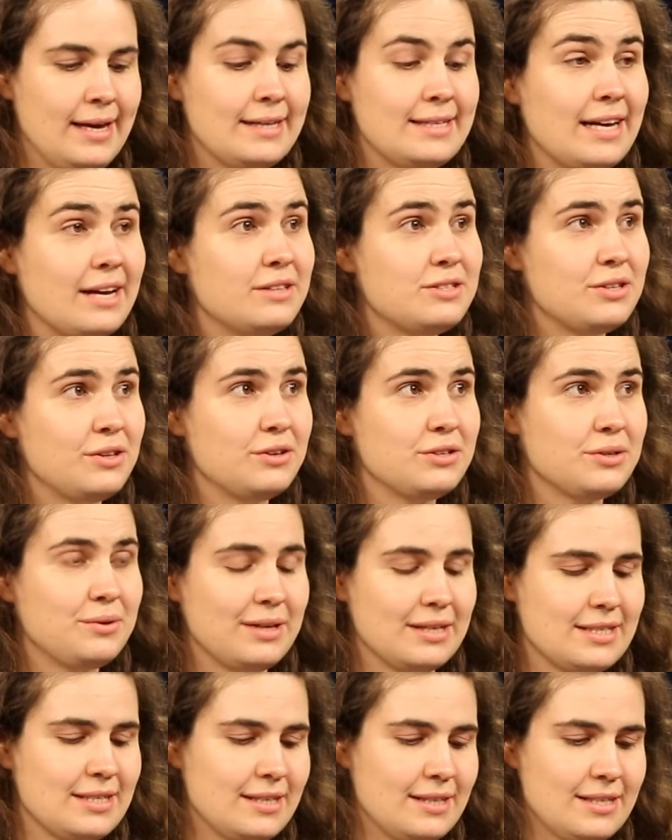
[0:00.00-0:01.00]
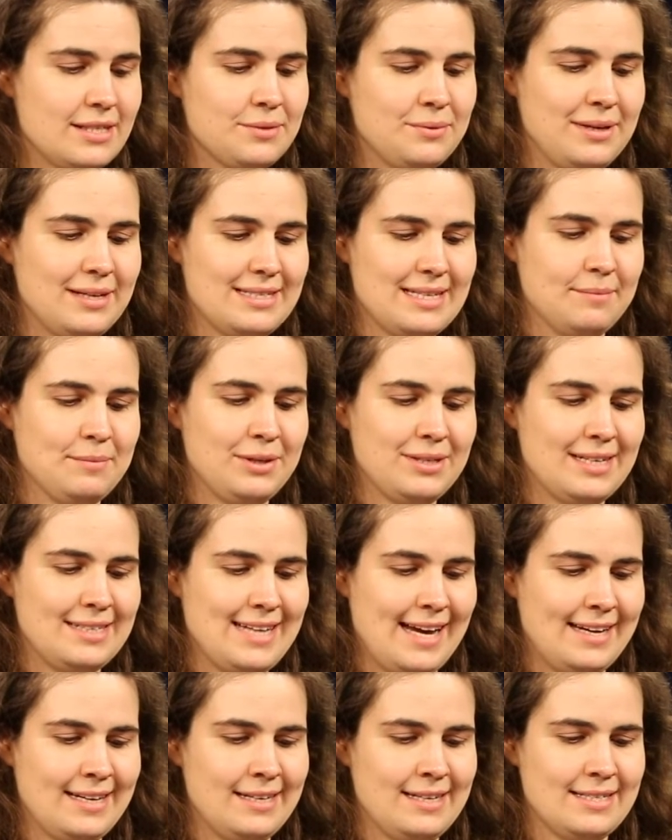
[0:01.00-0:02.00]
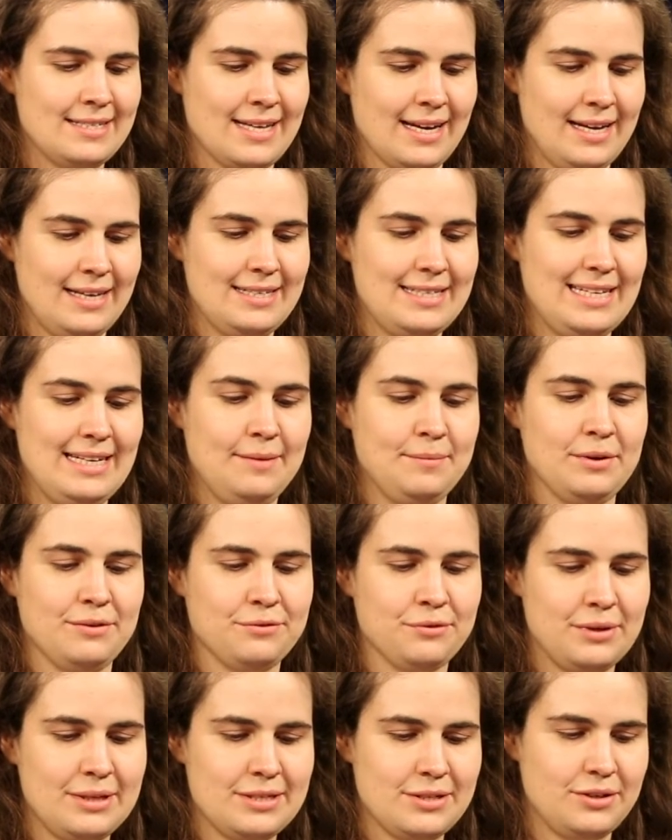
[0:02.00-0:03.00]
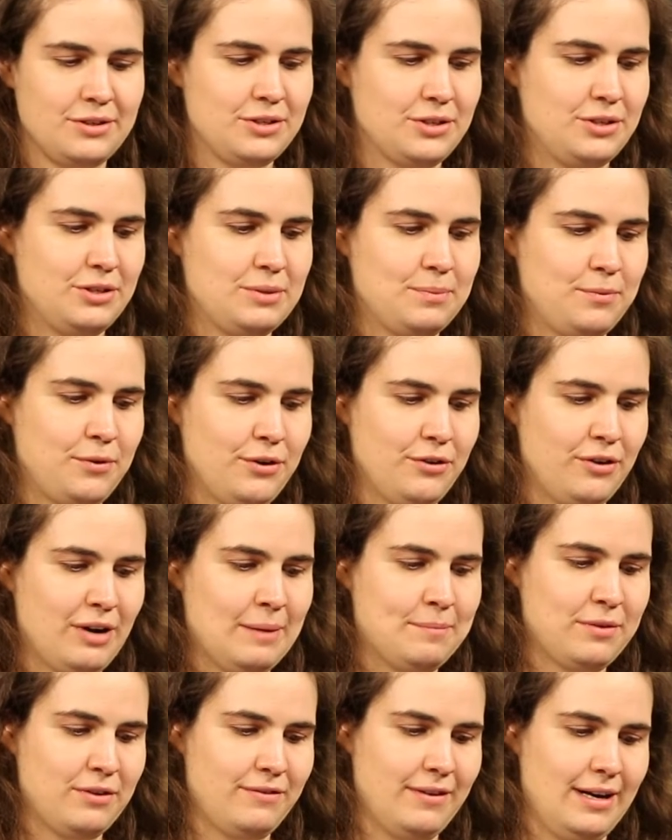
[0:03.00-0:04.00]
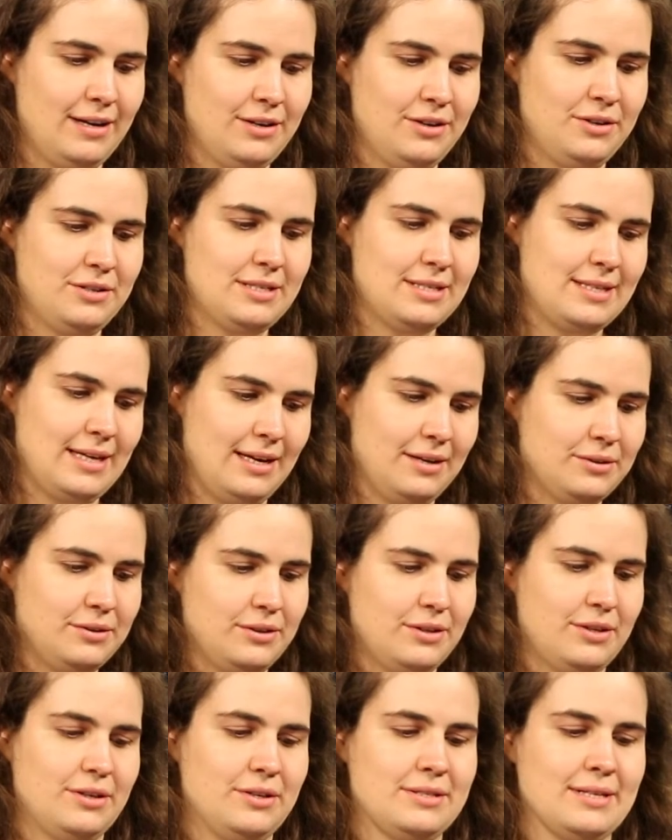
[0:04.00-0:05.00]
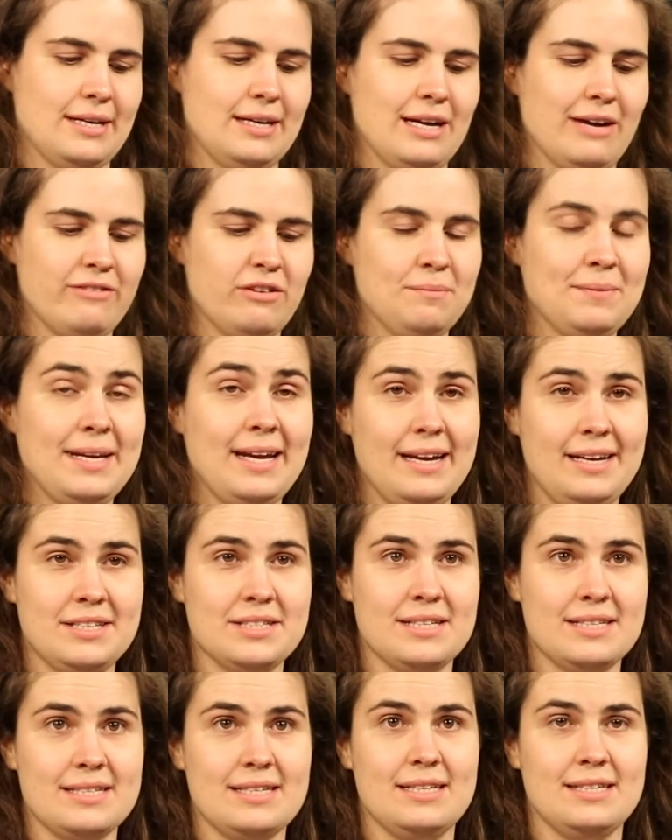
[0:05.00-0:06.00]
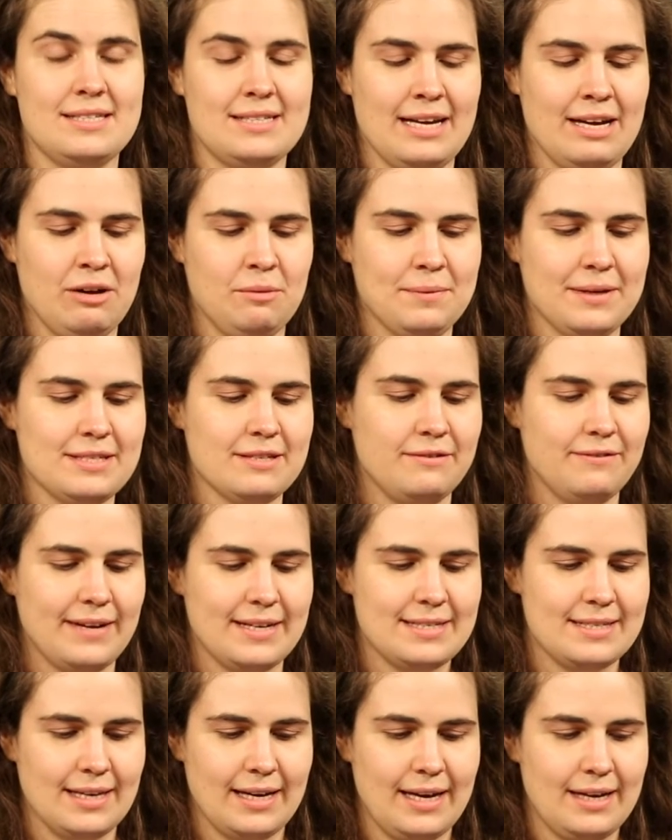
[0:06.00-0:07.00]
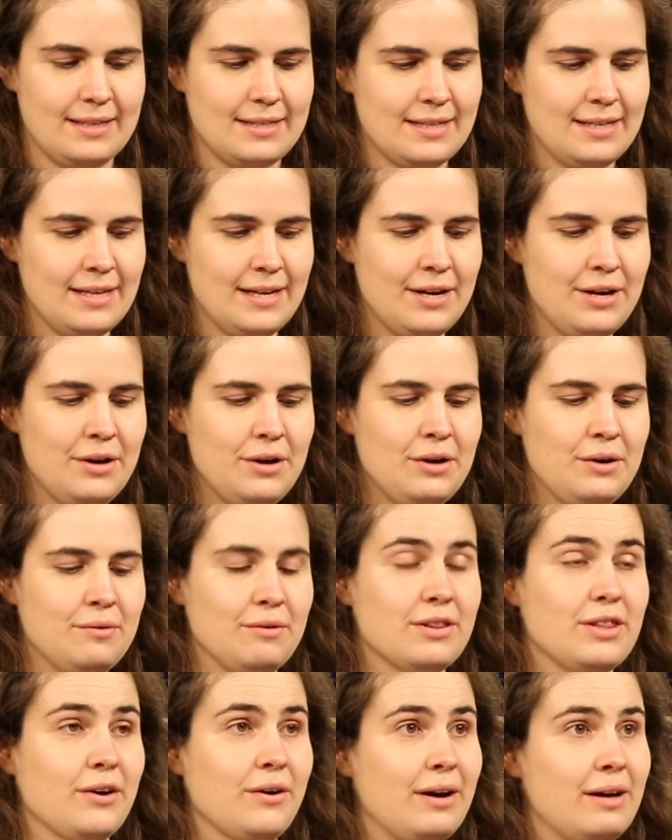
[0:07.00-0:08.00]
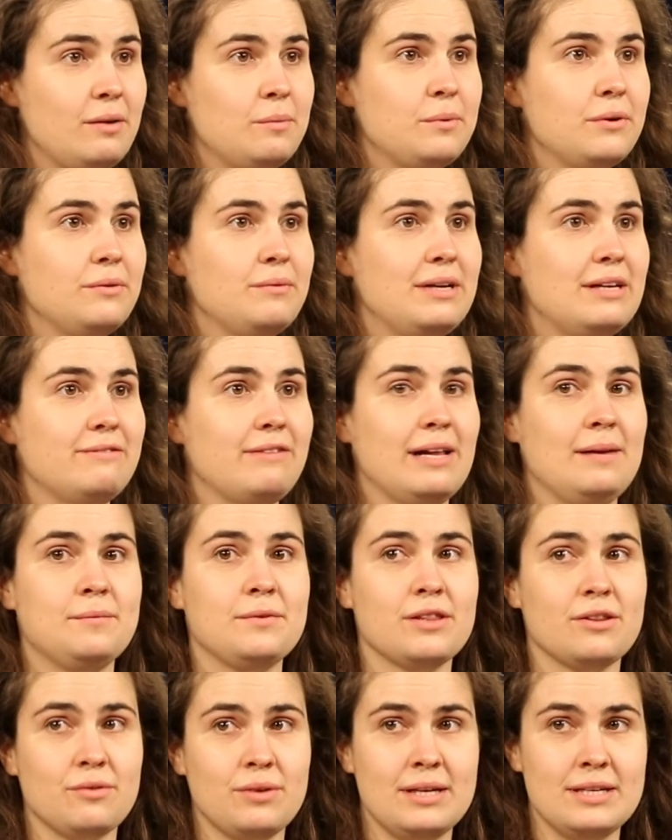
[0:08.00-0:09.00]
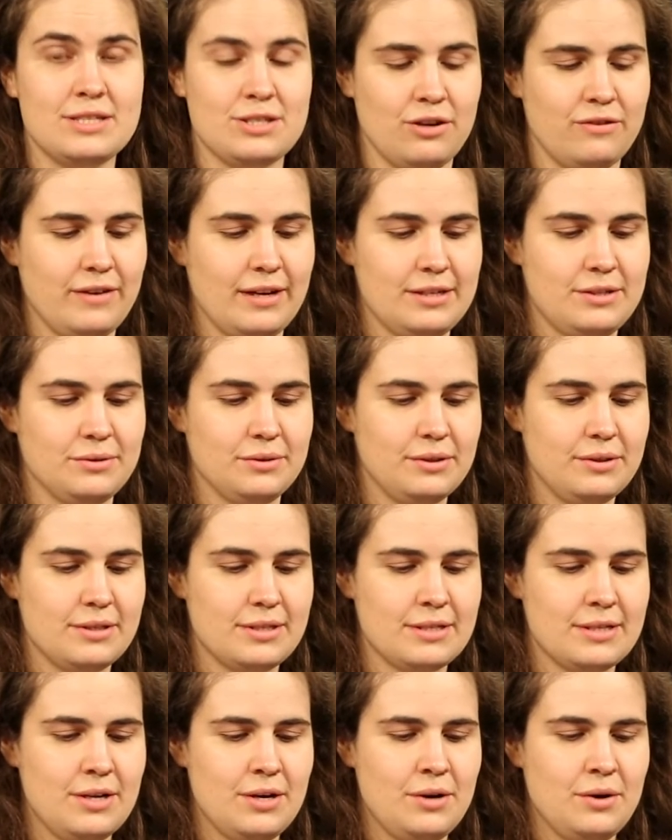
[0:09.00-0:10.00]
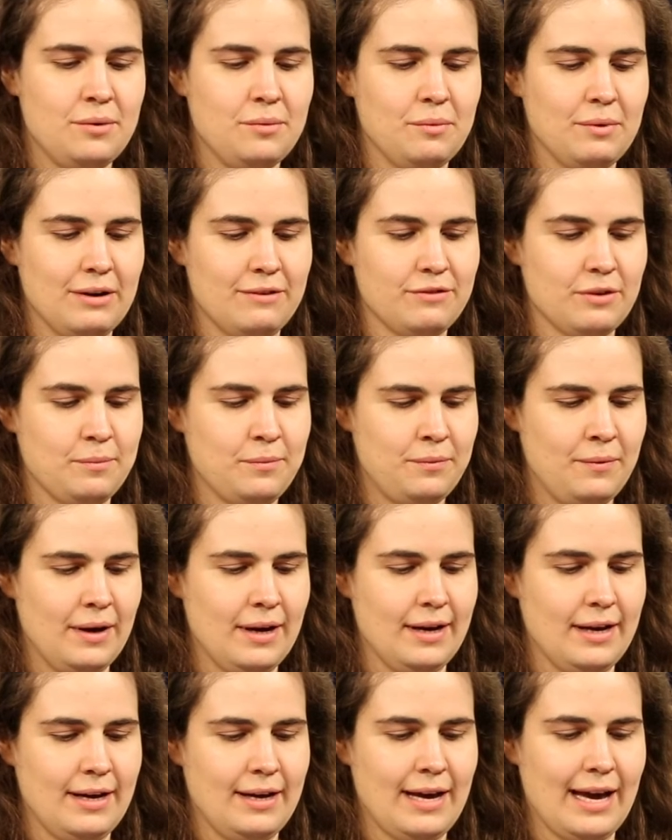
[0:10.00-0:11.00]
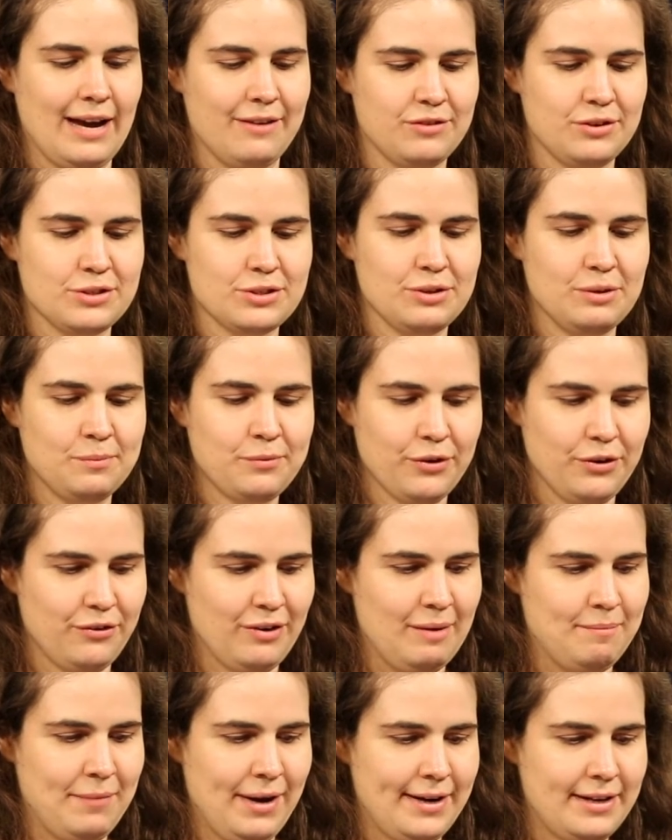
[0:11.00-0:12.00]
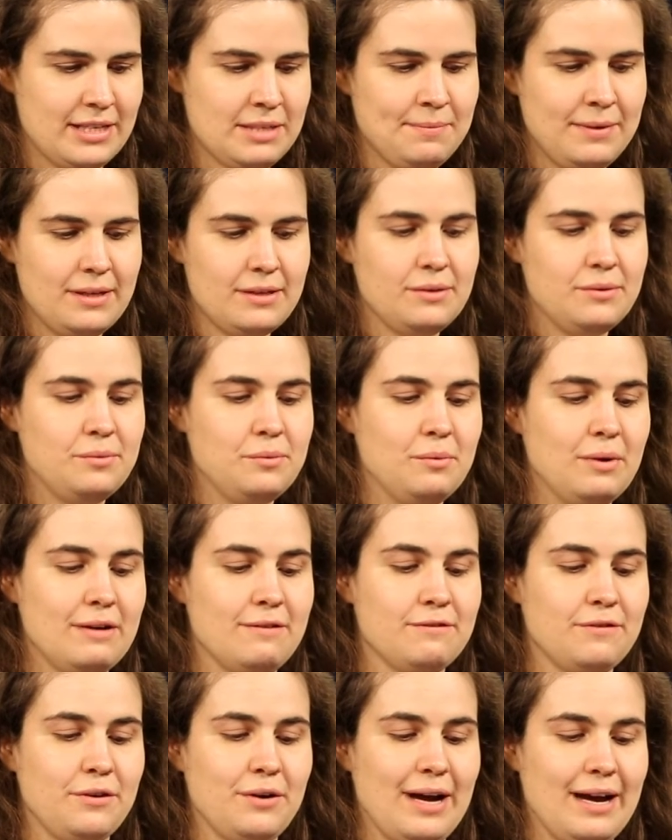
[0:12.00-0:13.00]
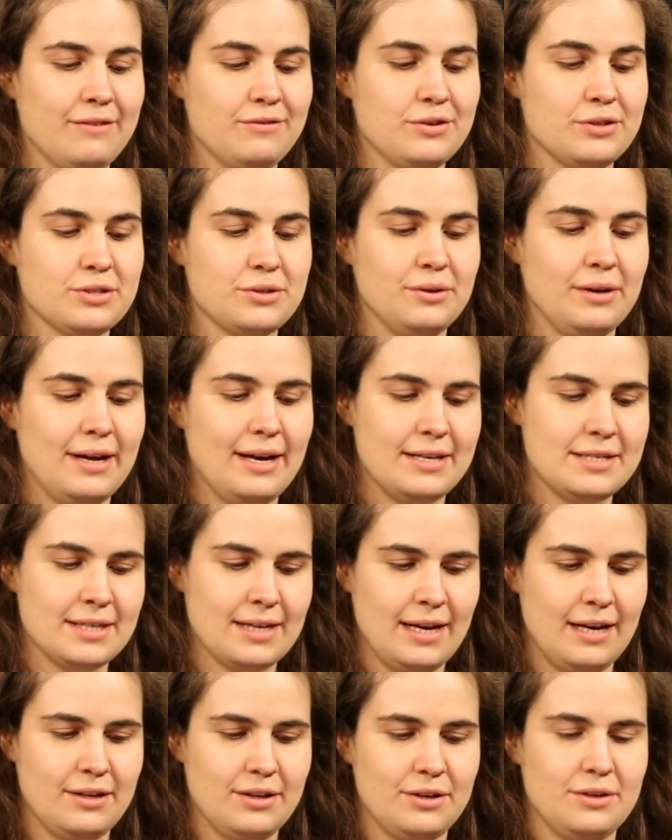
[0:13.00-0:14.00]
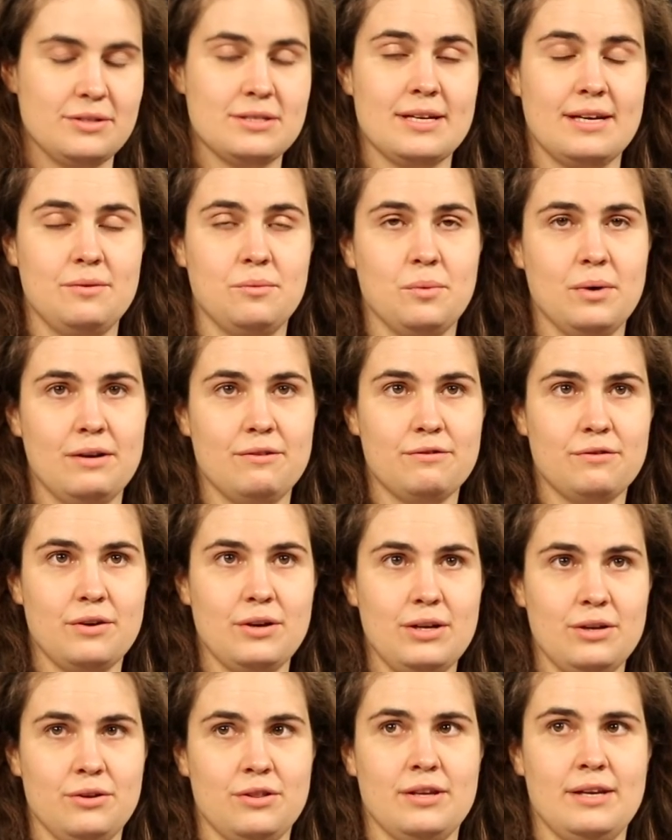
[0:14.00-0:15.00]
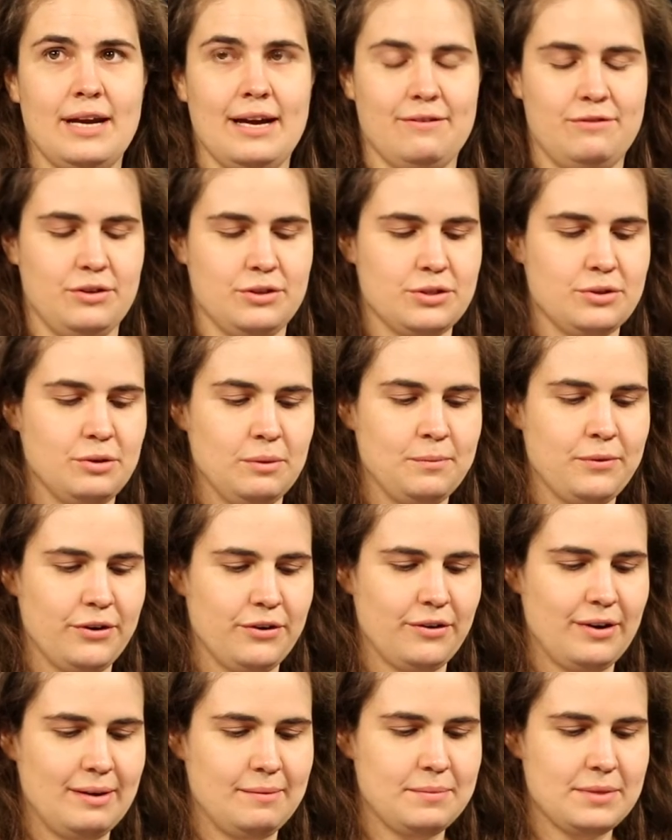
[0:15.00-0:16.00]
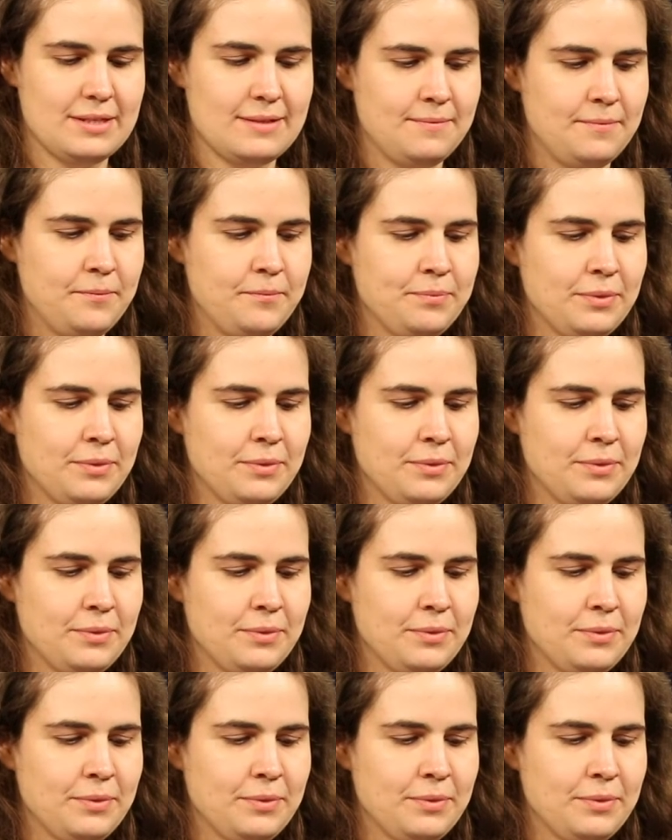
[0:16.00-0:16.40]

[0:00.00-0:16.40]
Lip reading: To answer those questions, we assembled a data design team of researchers, program providers, stakeholders, and government agencies to help us investigate. With their help, we developed 3 survey tools, one for after school program management, one for after school educators, and one for youth in after school programs.